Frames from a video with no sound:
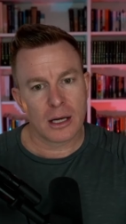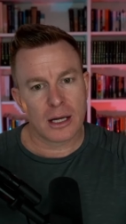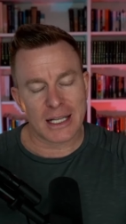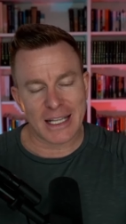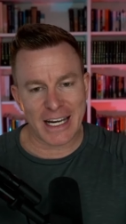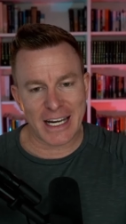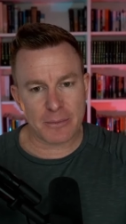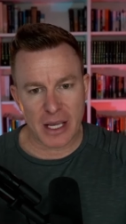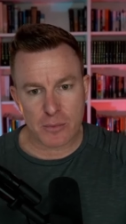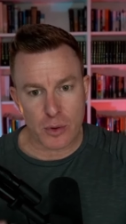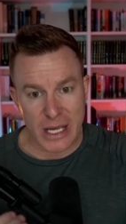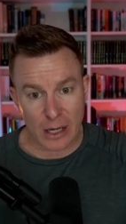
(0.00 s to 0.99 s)
Letting
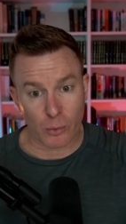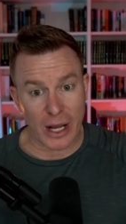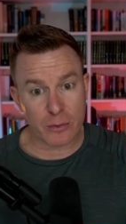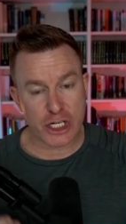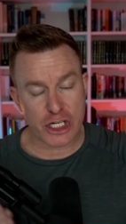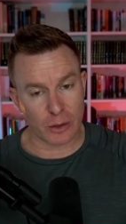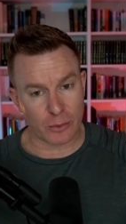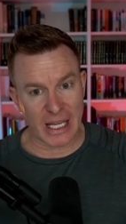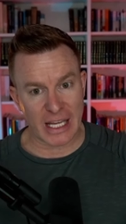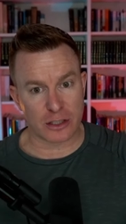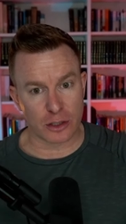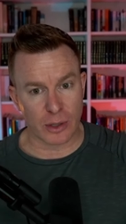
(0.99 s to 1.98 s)
people get away with shit when they
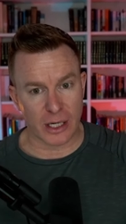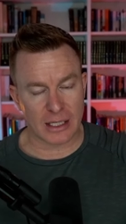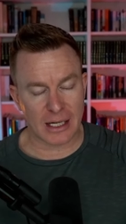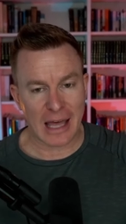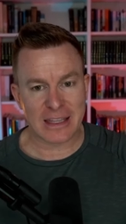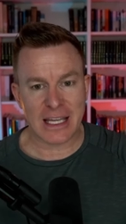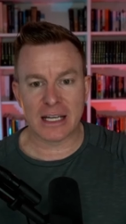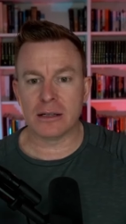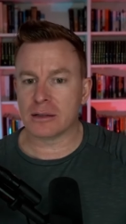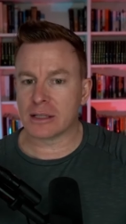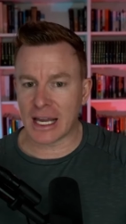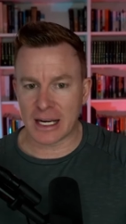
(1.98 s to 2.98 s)
do it and then
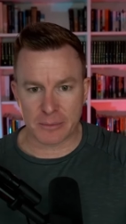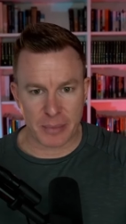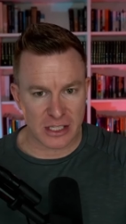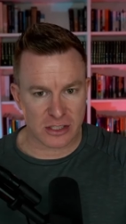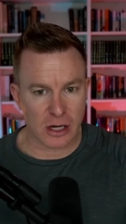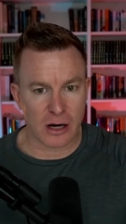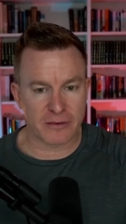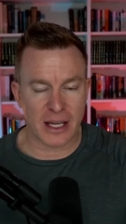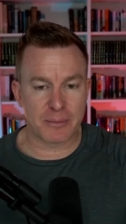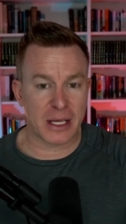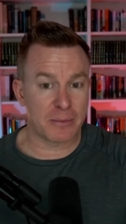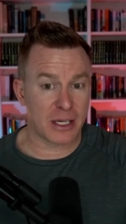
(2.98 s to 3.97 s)
getting pissed off and
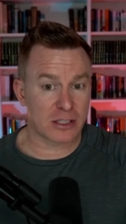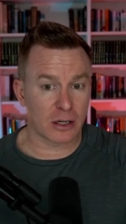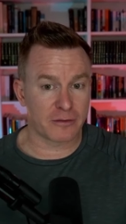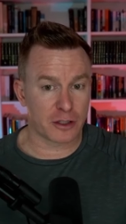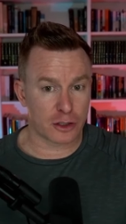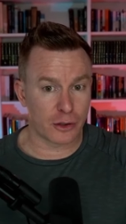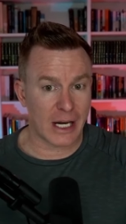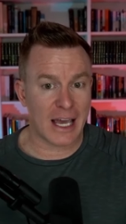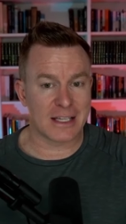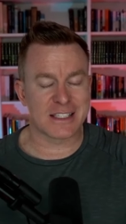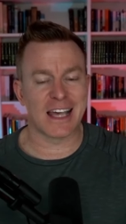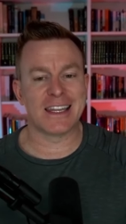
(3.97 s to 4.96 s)
being pissed off for 2
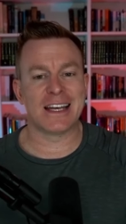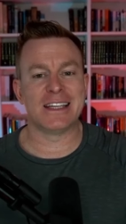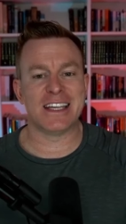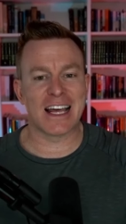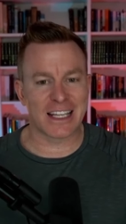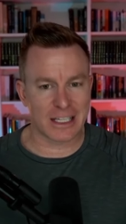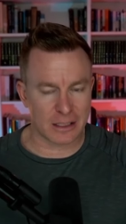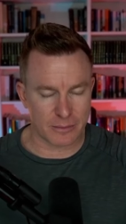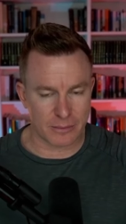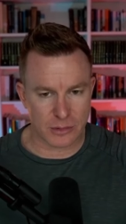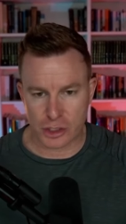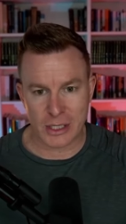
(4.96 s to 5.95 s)
days and then yelling at
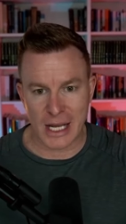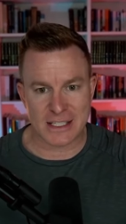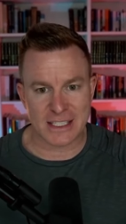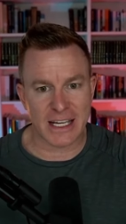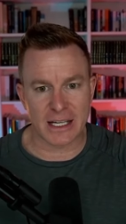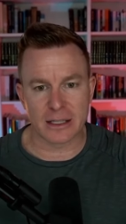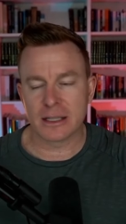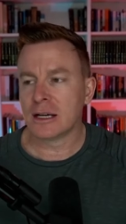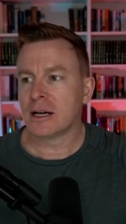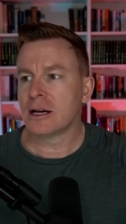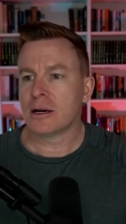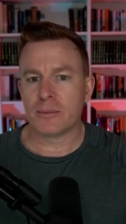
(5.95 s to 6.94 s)
them 2 days later
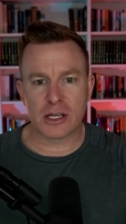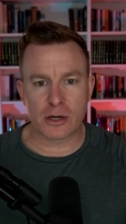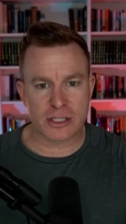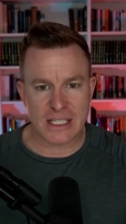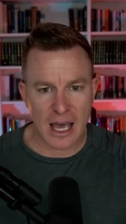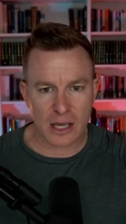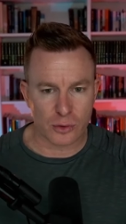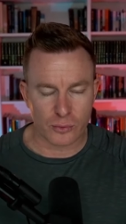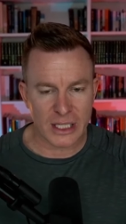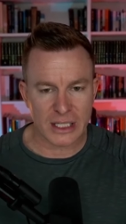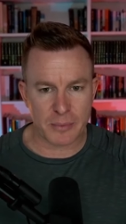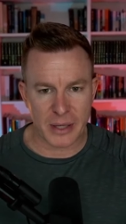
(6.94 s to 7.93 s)
because now you're
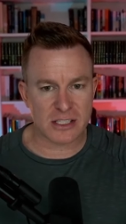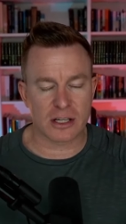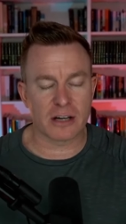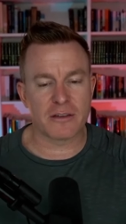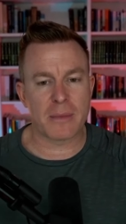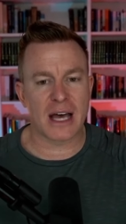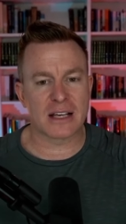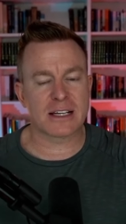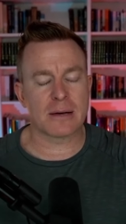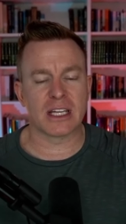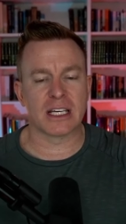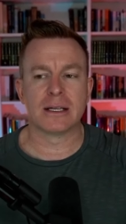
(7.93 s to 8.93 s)
really pissed off about
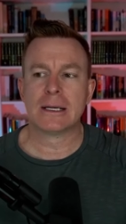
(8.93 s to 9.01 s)
something,